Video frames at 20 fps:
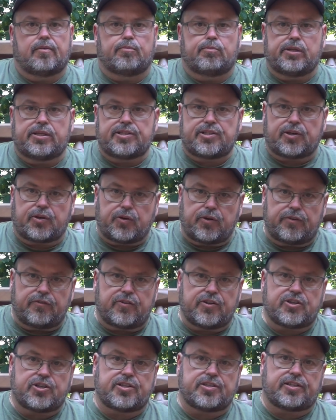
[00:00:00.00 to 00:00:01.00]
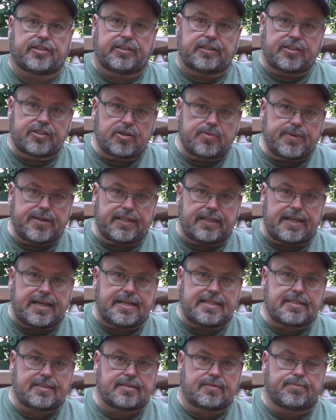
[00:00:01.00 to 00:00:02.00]
Ballistic coefficient's a little bit
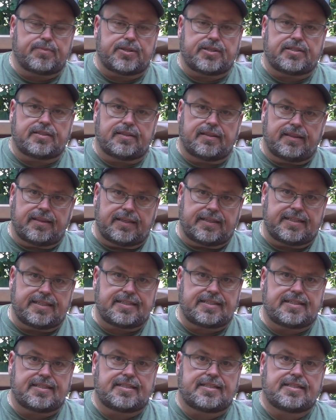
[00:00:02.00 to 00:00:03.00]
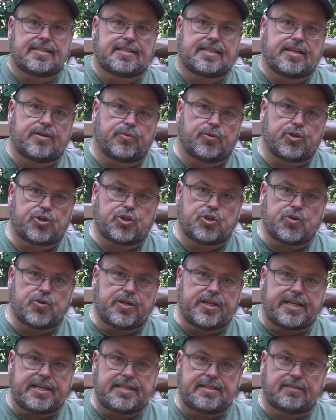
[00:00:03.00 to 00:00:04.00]
less, but the distances that we're
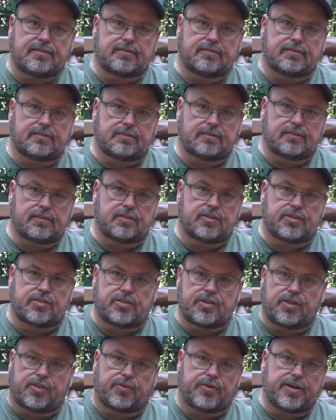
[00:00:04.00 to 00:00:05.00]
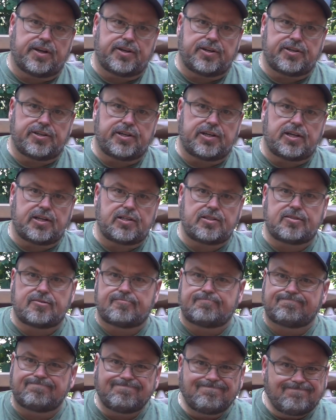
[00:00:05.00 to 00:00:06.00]
shooting to 300 yards,
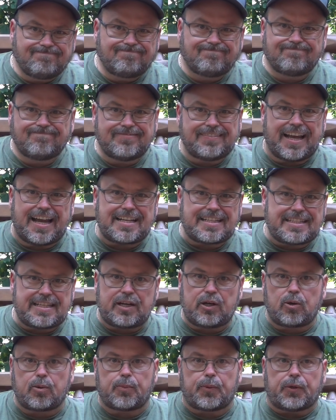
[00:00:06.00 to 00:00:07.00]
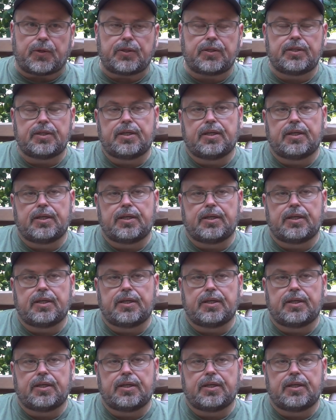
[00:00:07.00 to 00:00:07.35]
not terrible.